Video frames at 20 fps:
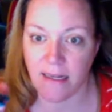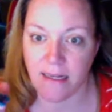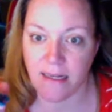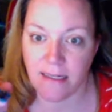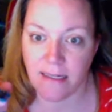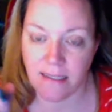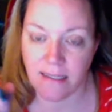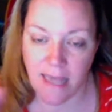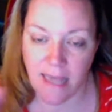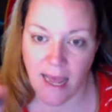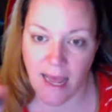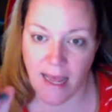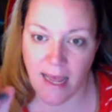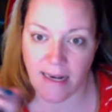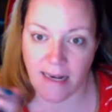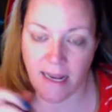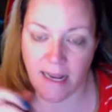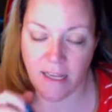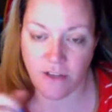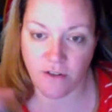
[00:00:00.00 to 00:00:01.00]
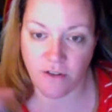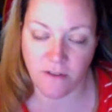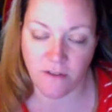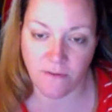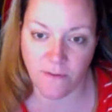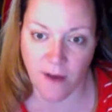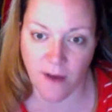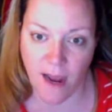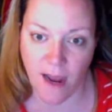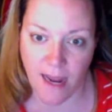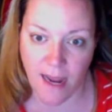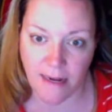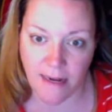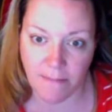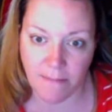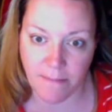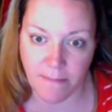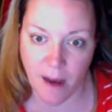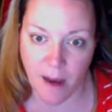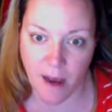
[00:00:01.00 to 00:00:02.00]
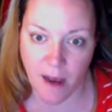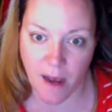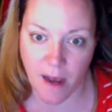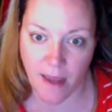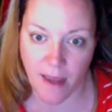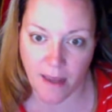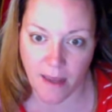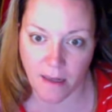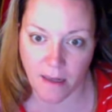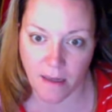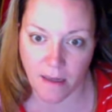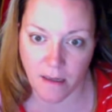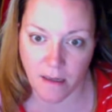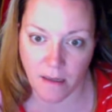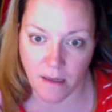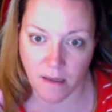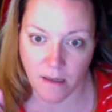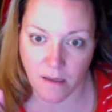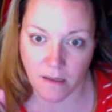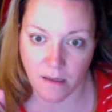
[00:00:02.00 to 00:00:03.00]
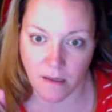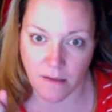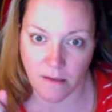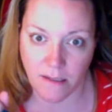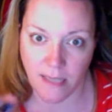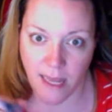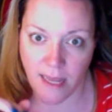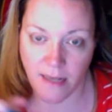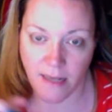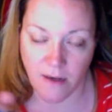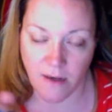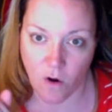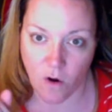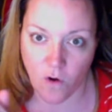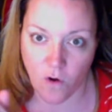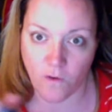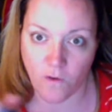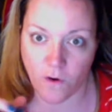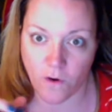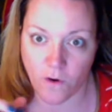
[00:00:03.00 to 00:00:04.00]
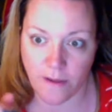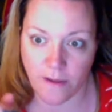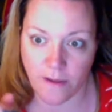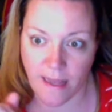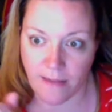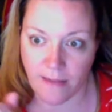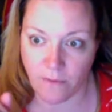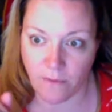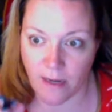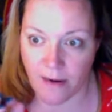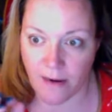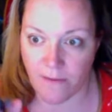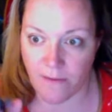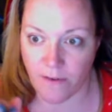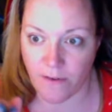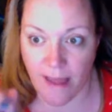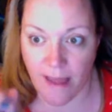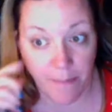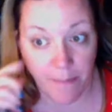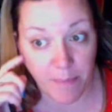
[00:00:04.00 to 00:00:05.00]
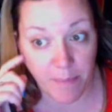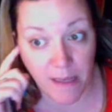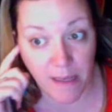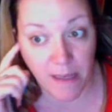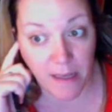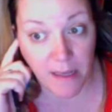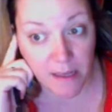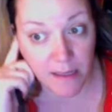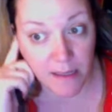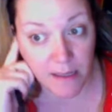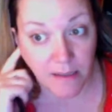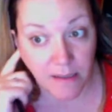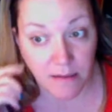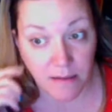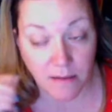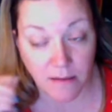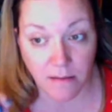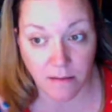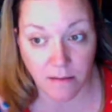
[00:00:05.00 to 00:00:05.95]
10 and you divide it by 10 over and then whatever that P is.